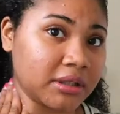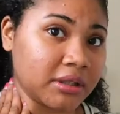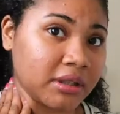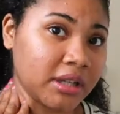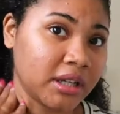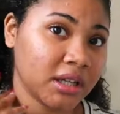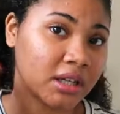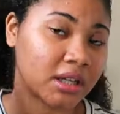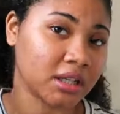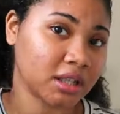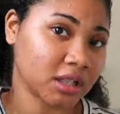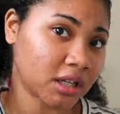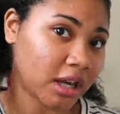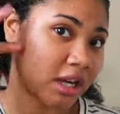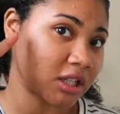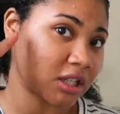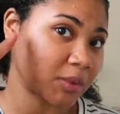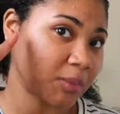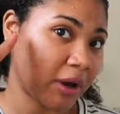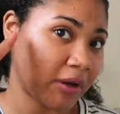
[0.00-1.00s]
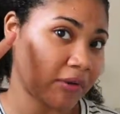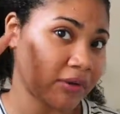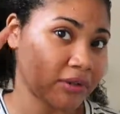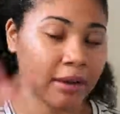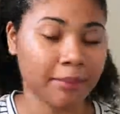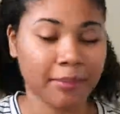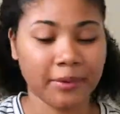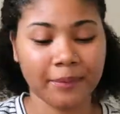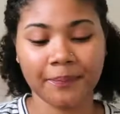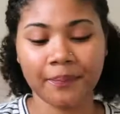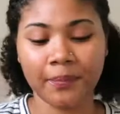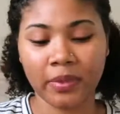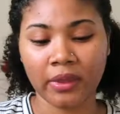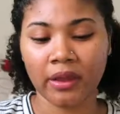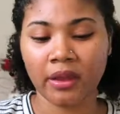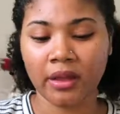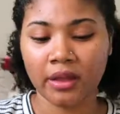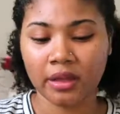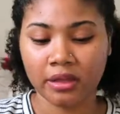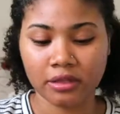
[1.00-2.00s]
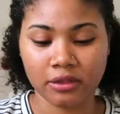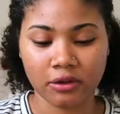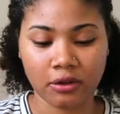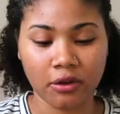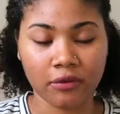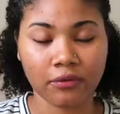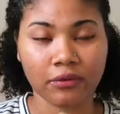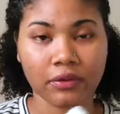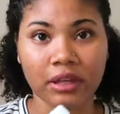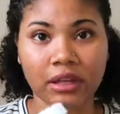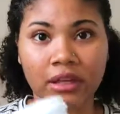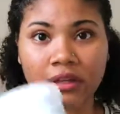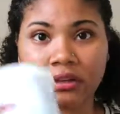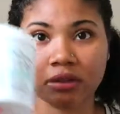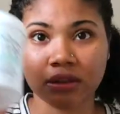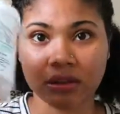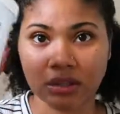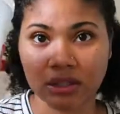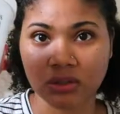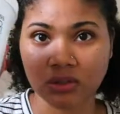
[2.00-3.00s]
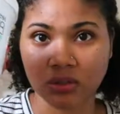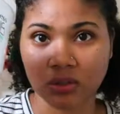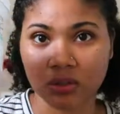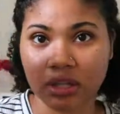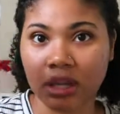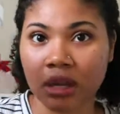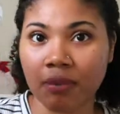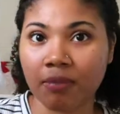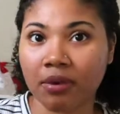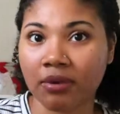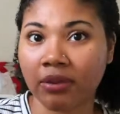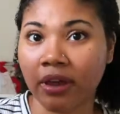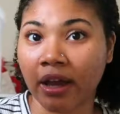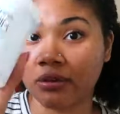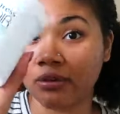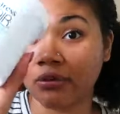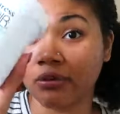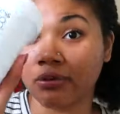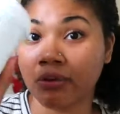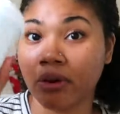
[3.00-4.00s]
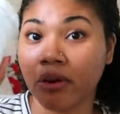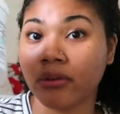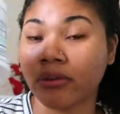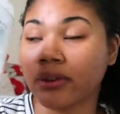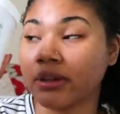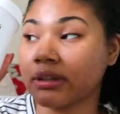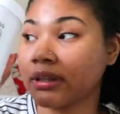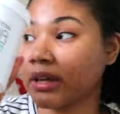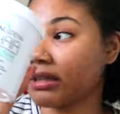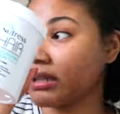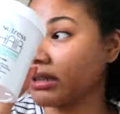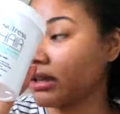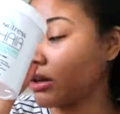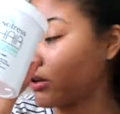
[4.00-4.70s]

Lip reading: and it kind of just puffs up. So hopefully this will keep that new growth nice and